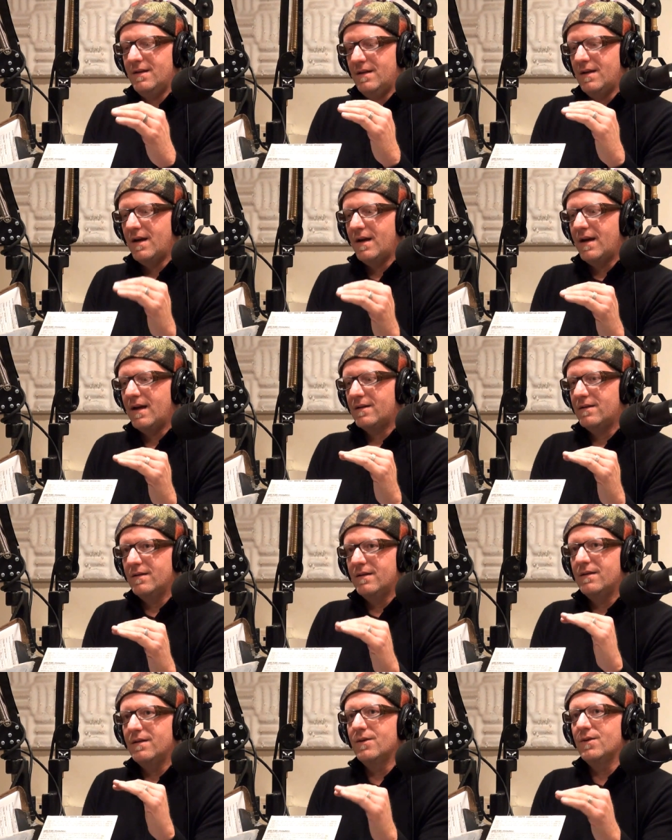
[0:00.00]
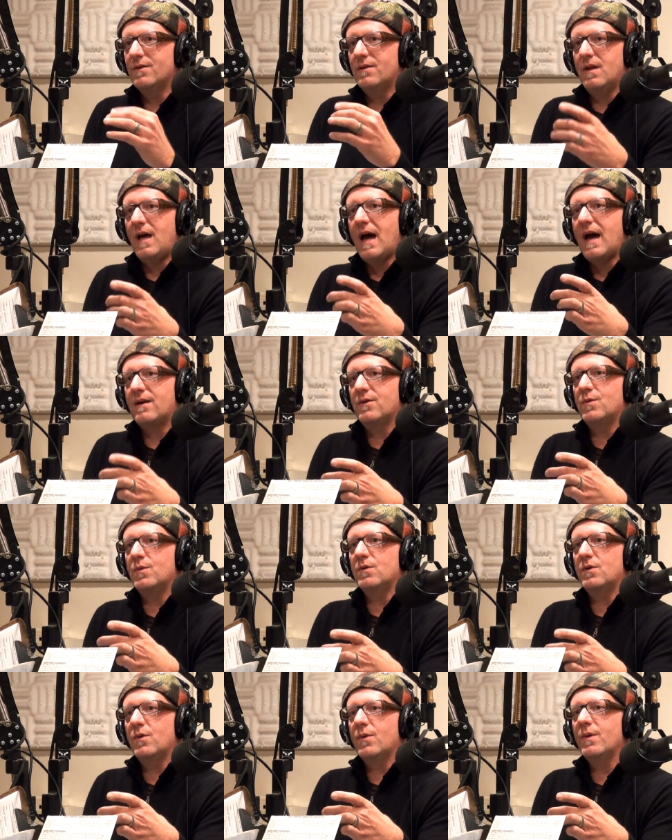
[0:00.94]
that I actually used, the
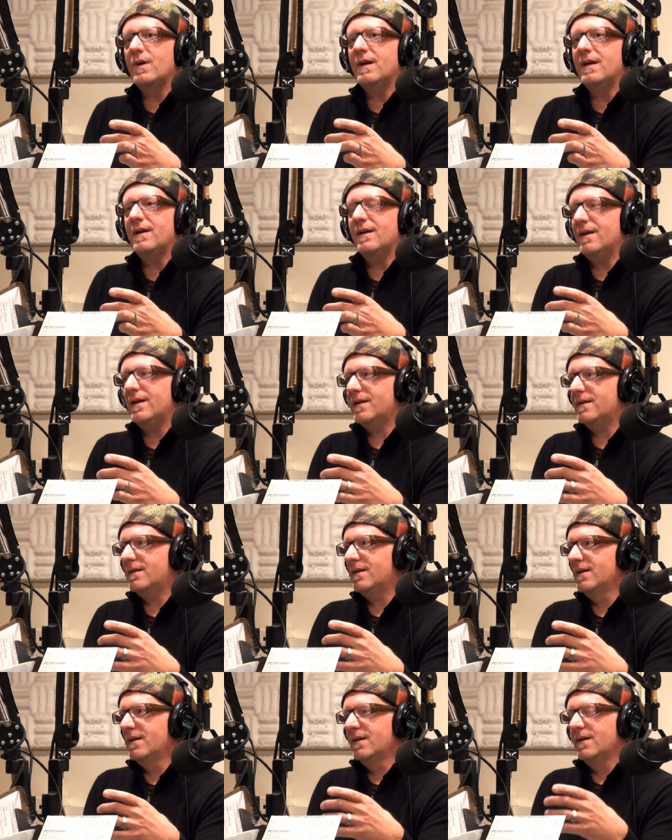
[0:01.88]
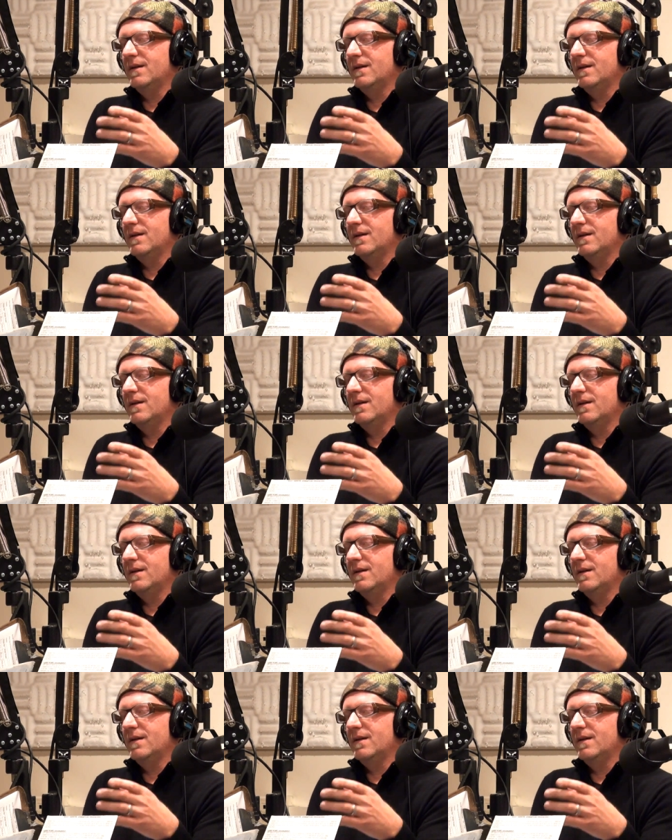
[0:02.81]
actual tree, and